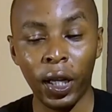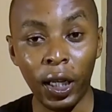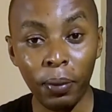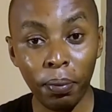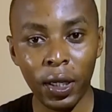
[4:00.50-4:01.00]

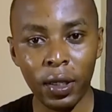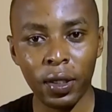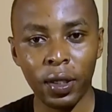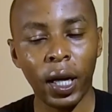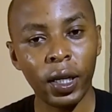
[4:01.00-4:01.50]
that
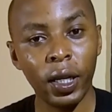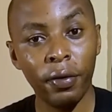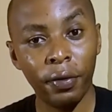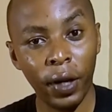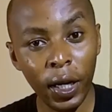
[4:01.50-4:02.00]
means that
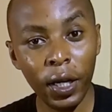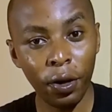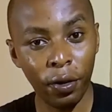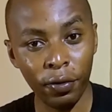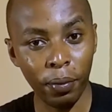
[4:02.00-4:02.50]
if any
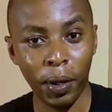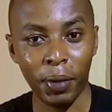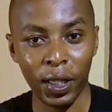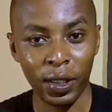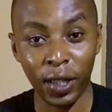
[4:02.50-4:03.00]
of your
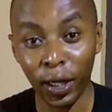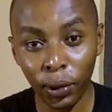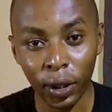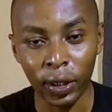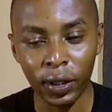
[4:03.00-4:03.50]
members is
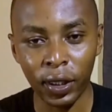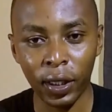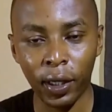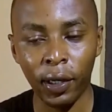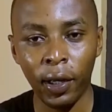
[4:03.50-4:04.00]
actually sick,
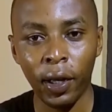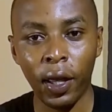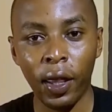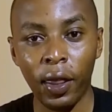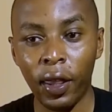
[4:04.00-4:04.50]

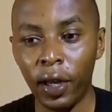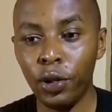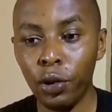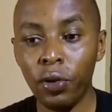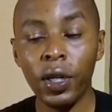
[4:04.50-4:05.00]
then
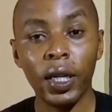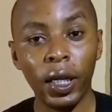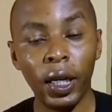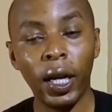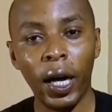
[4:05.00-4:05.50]
you will
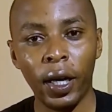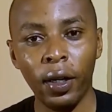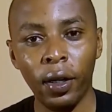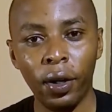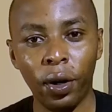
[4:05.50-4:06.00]
rely
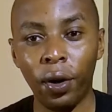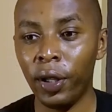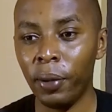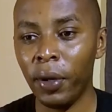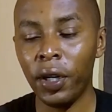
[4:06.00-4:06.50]
on
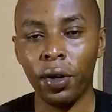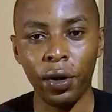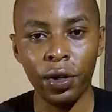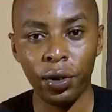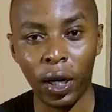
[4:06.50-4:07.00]
the medical
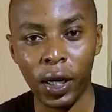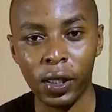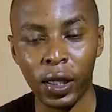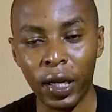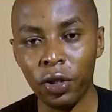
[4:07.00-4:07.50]

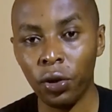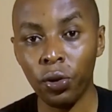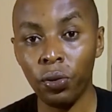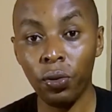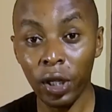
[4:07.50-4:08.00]
insurance and
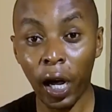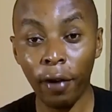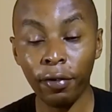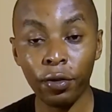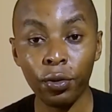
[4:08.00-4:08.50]
you won't
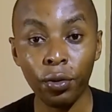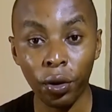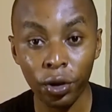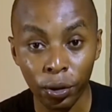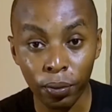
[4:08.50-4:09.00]
have to do
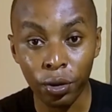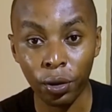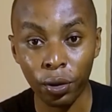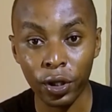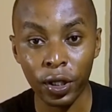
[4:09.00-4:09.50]

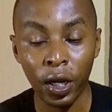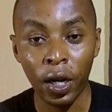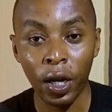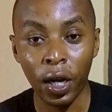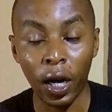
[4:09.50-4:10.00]
contributions
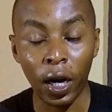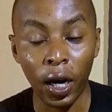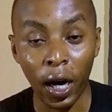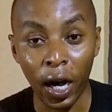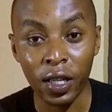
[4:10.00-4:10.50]

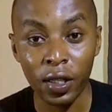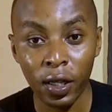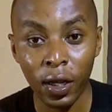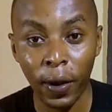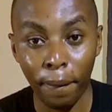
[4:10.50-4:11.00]
as
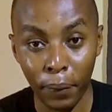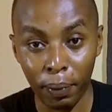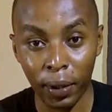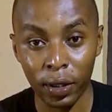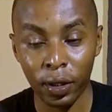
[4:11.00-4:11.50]

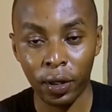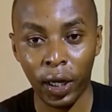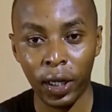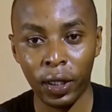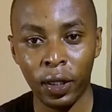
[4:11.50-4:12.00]
members,
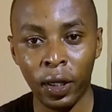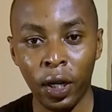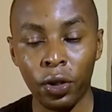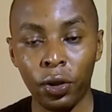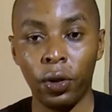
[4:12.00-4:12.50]
right?
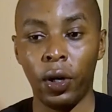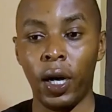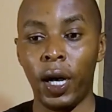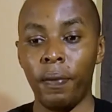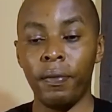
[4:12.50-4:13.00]
So
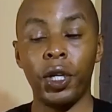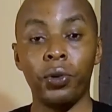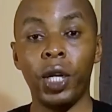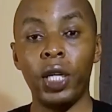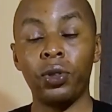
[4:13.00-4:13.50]
it
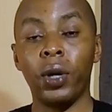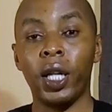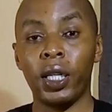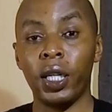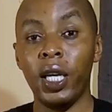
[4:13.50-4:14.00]
will ensure
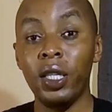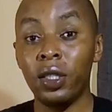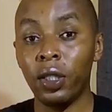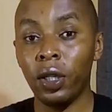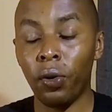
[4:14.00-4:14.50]
that
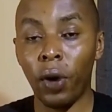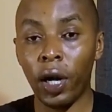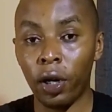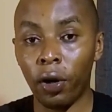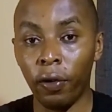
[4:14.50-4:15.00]
each
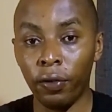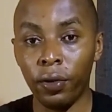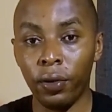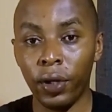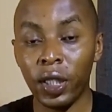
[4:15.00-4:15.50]
one of
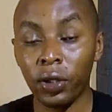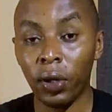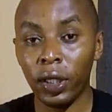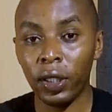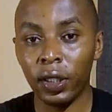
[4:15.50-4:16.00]
you is
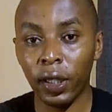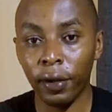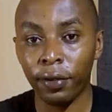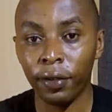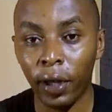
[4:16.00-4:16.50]
actually safe
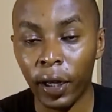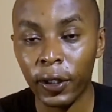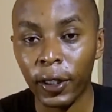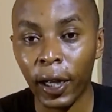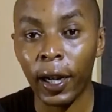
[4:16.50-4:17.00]

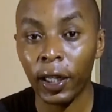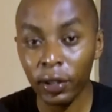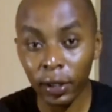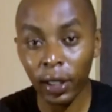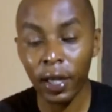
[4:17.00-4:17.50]
and can
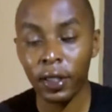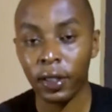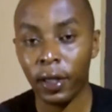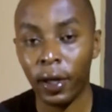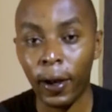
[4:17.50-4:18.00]
access
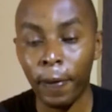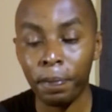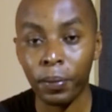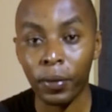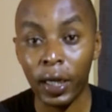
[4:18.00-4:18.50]

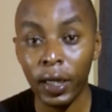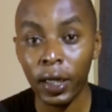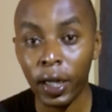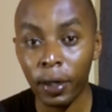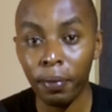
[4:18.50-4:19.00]

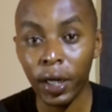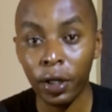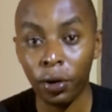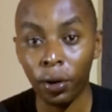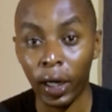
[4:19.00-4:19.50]
needed
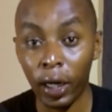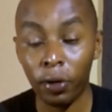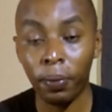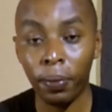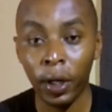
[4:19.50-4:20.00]
medical
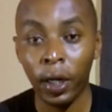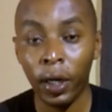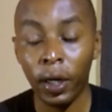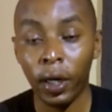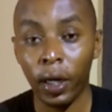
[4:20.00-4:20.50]
help
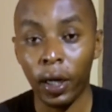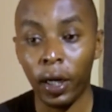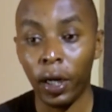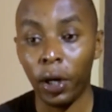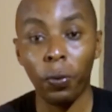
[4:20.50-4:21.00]

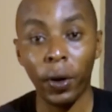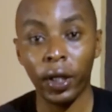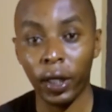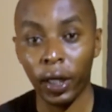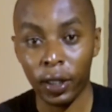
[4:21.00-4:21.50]
when
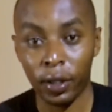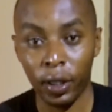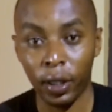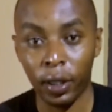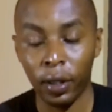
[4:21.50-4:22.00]
they get
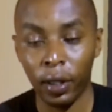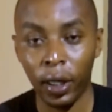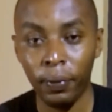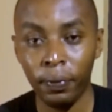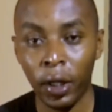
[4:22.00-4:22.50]
sick.
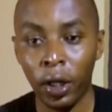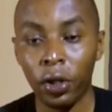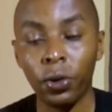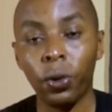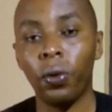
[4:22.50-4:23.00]
Yeah.
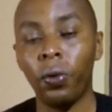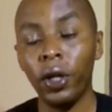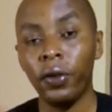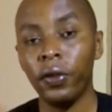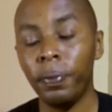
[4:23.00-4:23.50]
So one
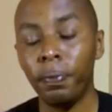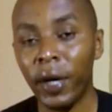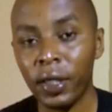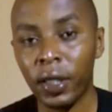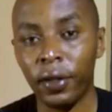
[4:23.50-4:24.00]
of the
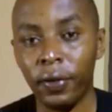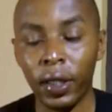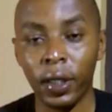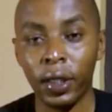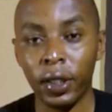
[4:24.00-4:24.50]
best
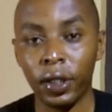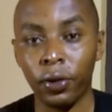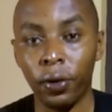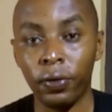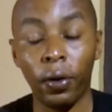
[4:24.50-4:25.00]
advantages
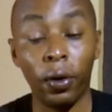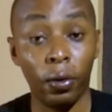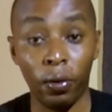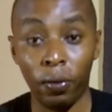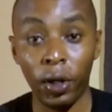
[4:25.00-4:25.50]
of
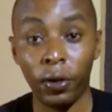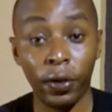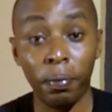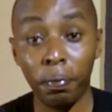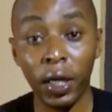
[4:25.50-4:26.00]
all, one of
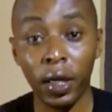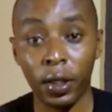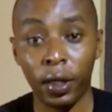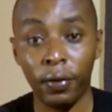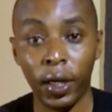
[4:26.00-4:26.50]
the biggest
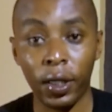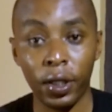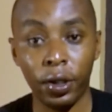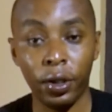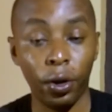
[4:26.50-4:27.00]

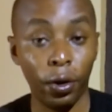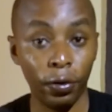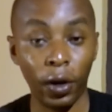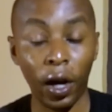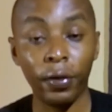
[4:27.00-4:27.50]
advantages of
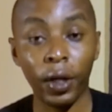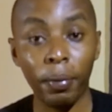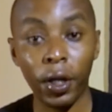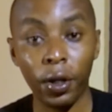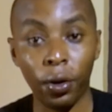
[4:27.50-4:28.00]
having a
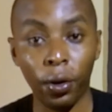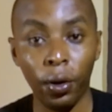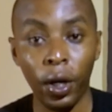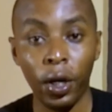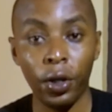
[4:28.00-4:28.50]
medical
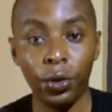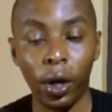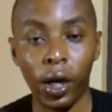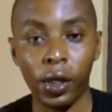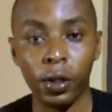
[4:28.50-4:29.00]

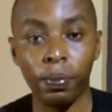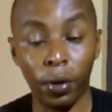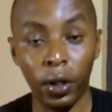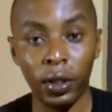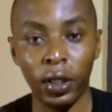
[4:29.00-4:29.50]
insurance
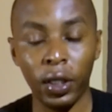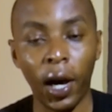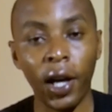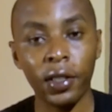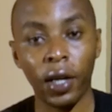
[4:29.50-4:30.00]
policy
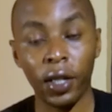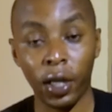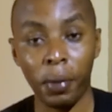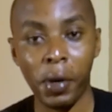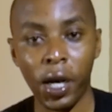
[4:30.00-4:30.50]
as a
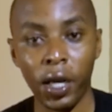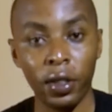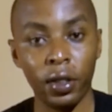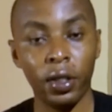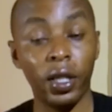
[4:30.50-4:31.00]
Chama
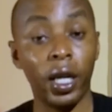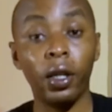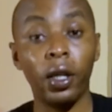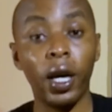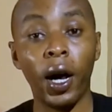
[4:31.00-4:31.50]
is that
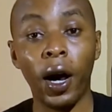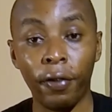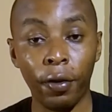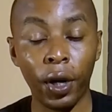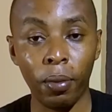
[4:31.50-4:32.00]
they are
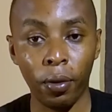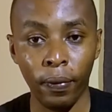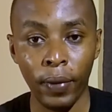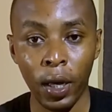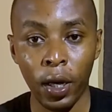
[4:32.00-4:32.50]
affordable.
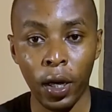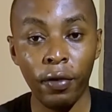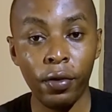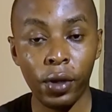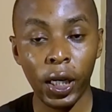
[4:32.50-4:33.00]
If
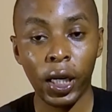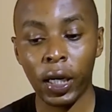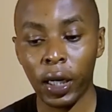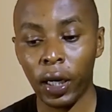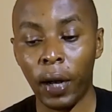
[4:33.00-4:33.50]
you take
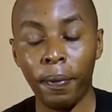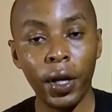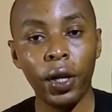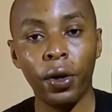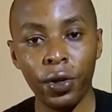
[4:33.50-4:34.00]
a
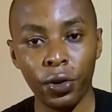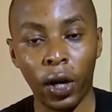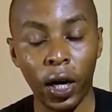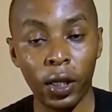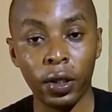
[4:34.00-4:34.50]
medical
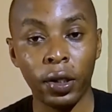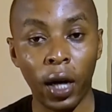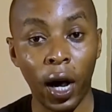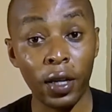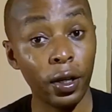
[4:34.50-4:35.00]
insurance
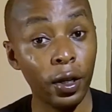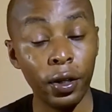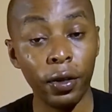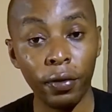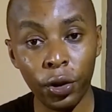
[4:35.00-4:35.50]
as an
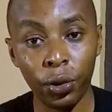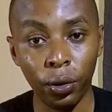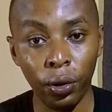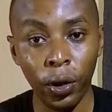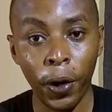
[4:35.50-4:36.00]

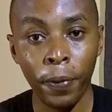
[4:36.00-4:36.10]
individual,